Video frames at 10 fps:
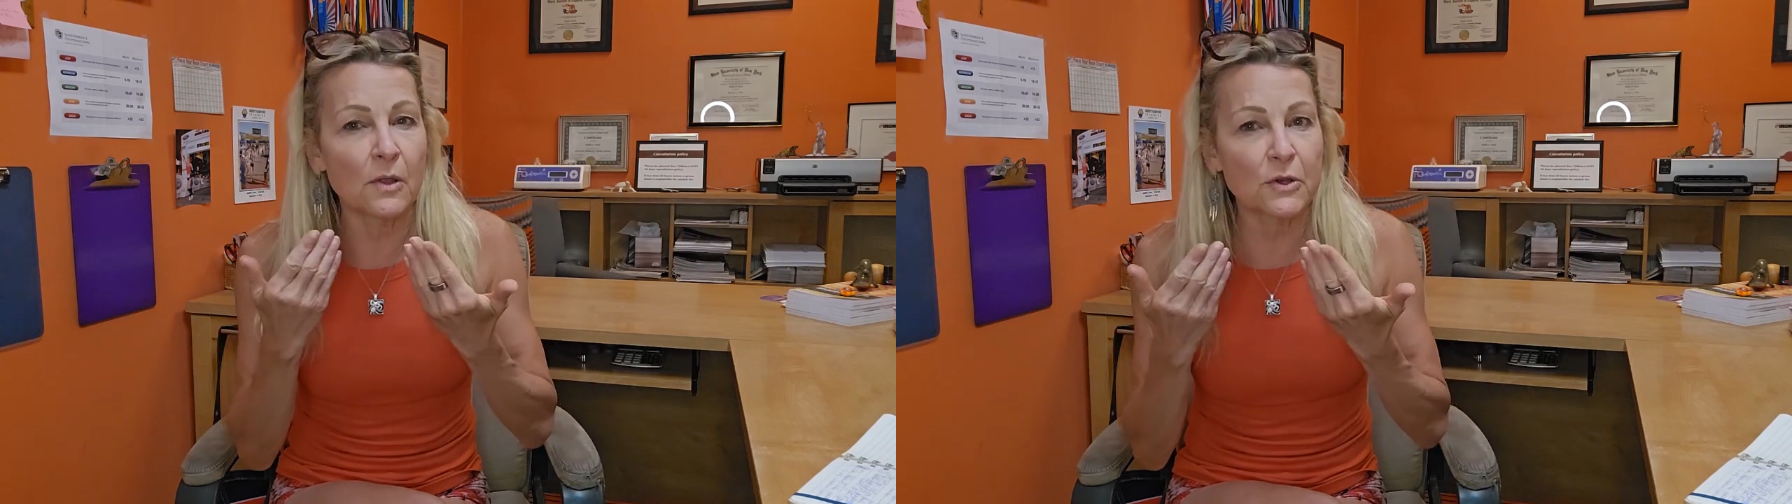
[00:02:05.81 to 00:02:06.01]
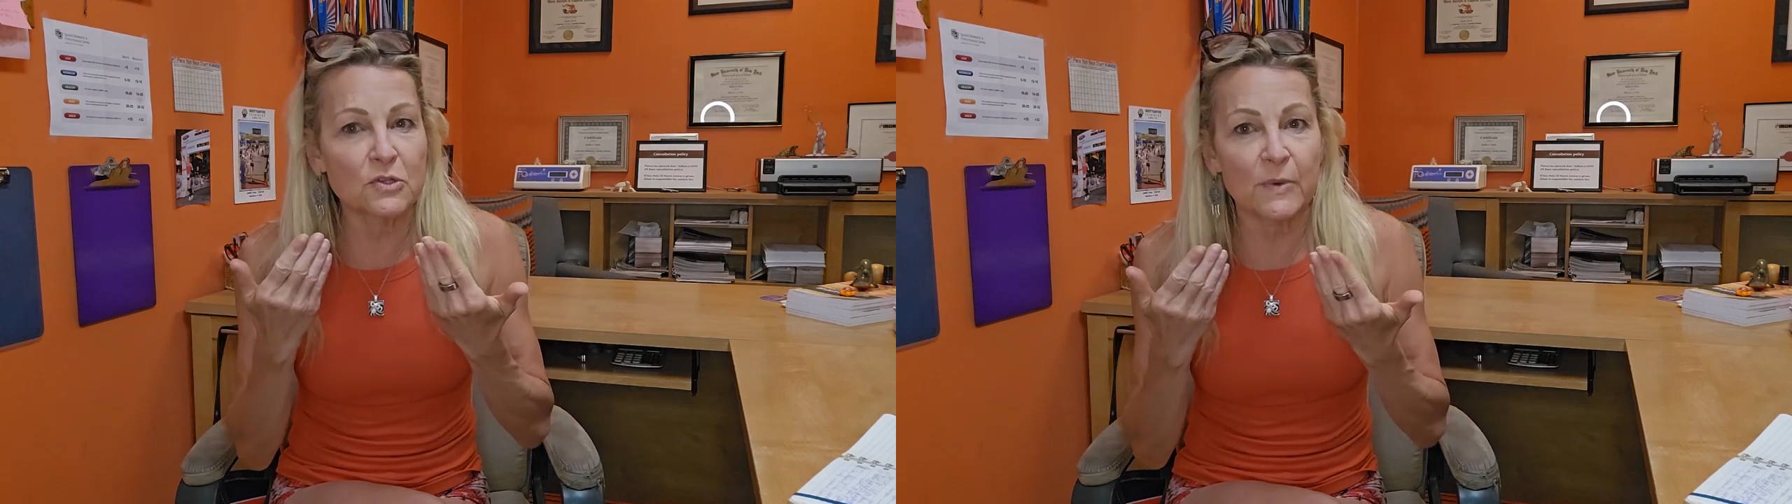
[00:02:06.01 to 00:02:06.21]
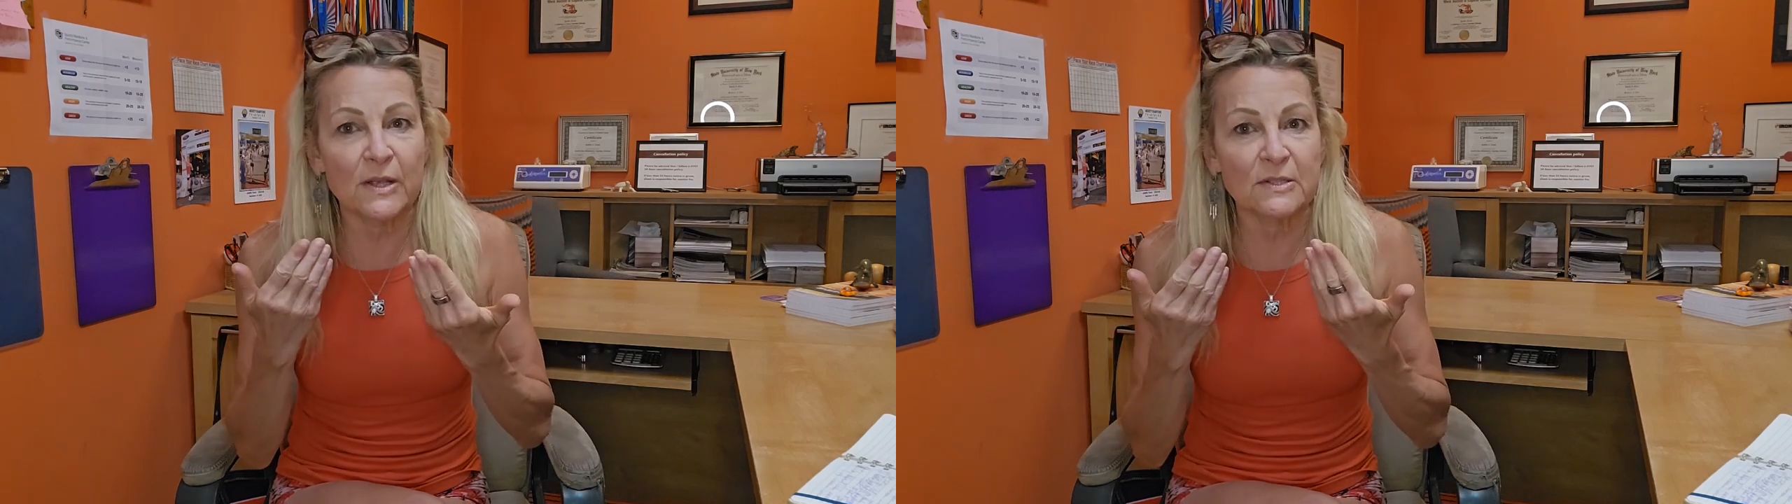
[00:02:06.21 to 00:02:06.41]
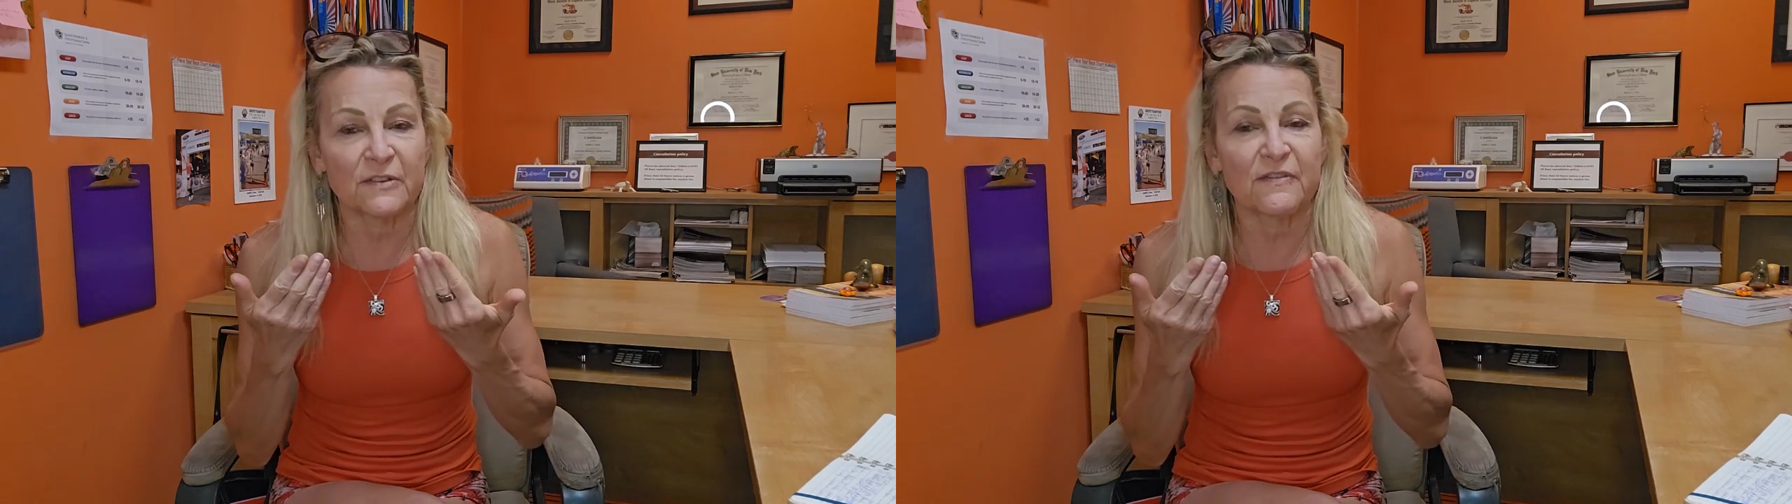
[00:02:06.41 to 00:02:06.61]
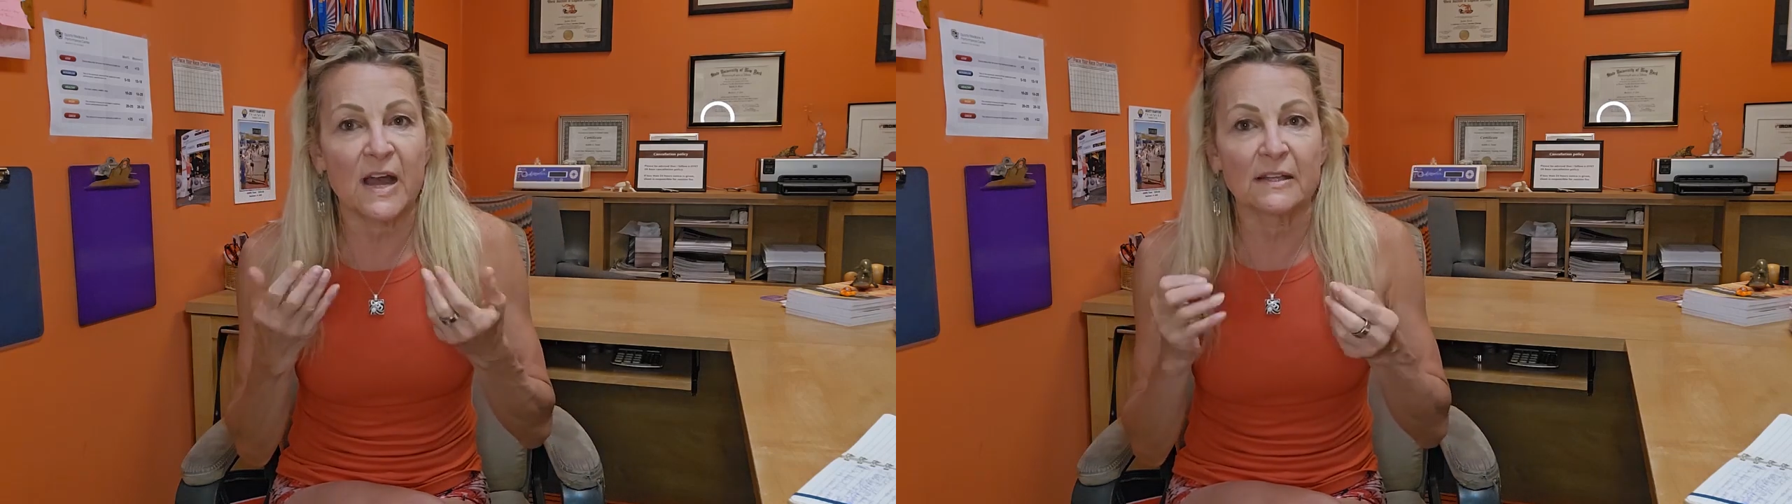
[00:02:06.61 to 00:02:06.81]
those wrinkles
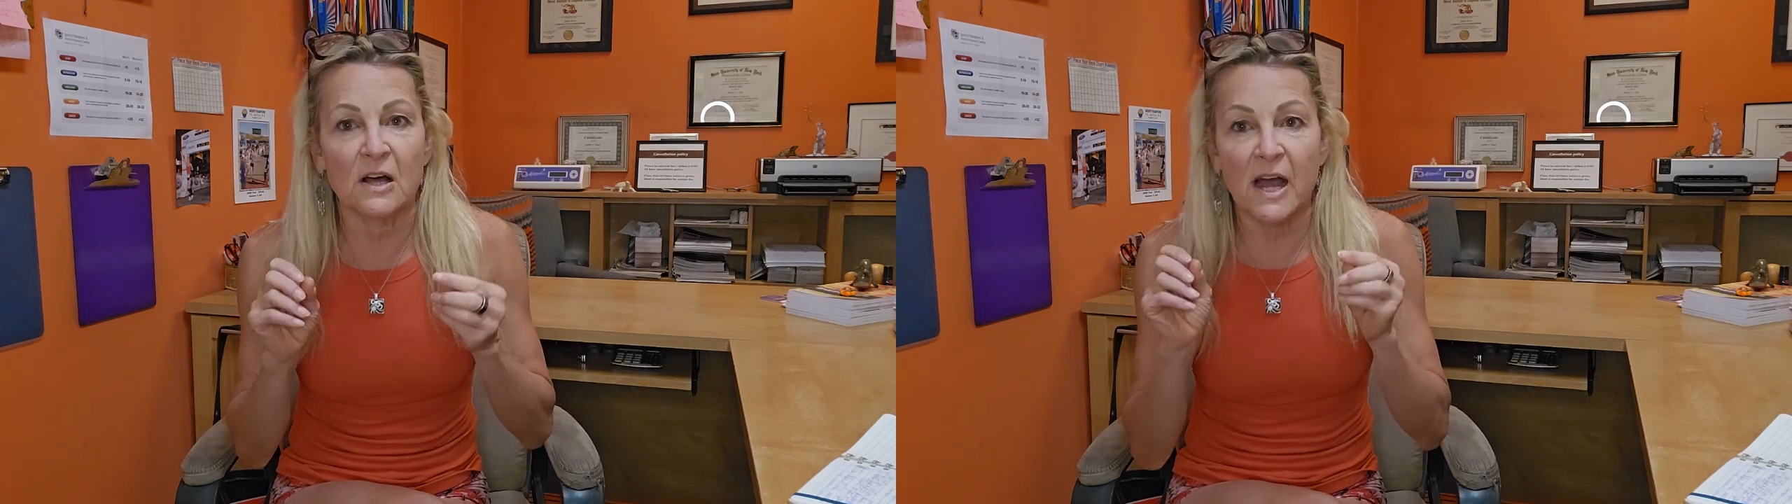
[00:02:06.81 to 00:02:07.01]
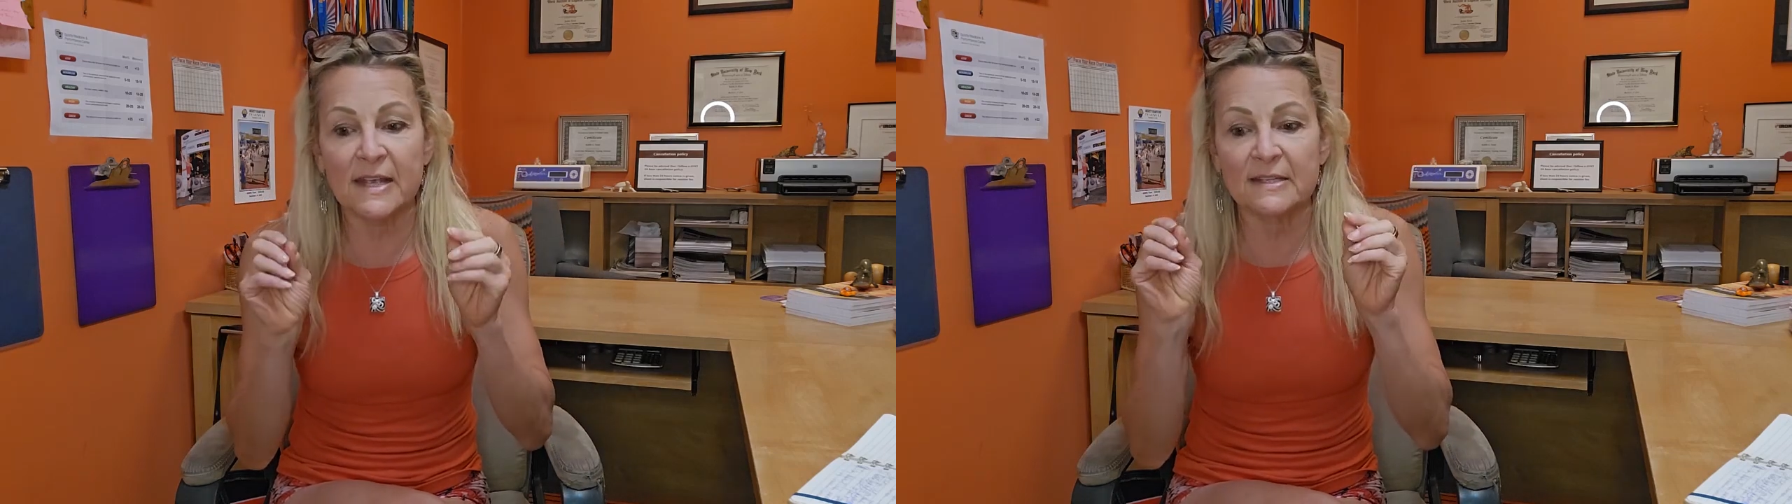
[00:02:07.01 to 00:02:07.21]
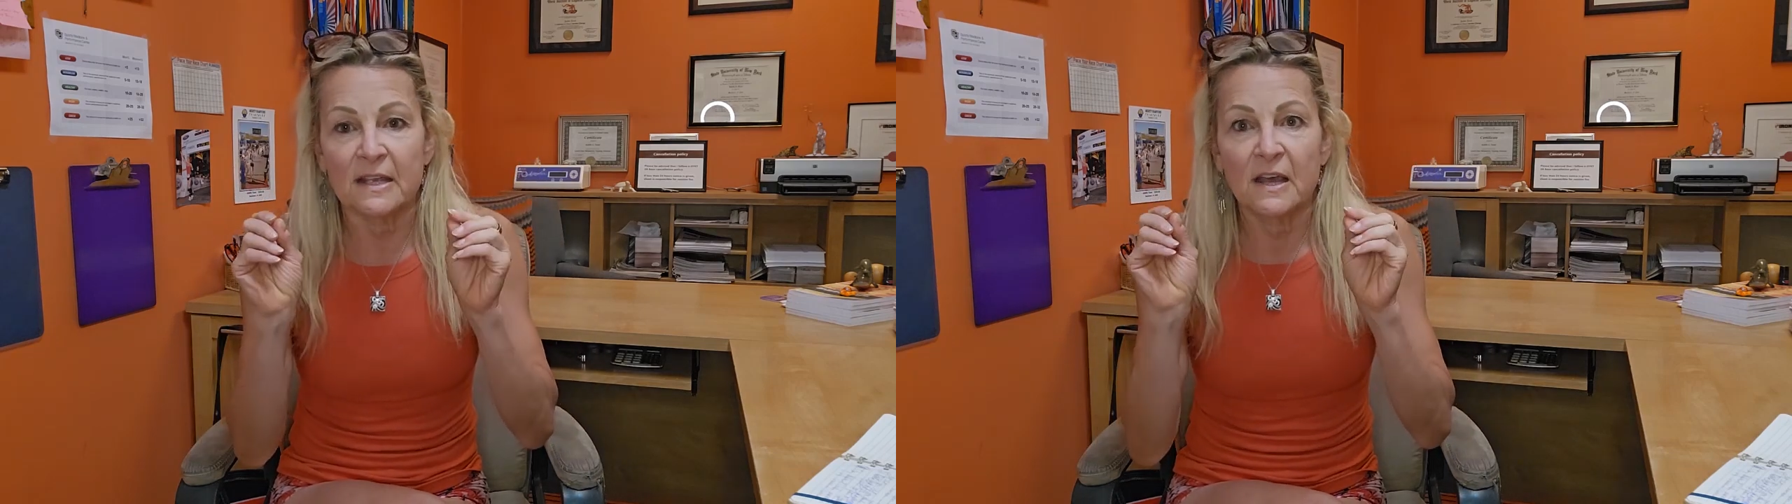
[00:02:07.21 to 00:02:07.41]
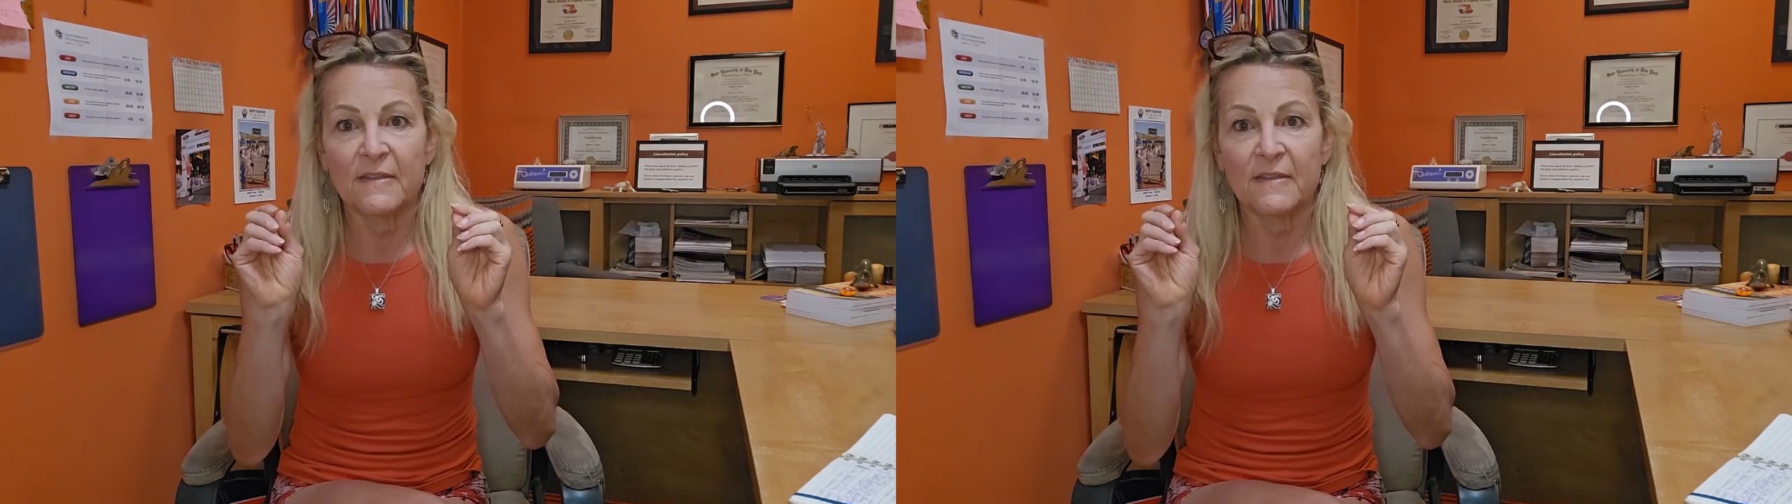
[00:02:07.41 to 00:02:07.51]
and fine lines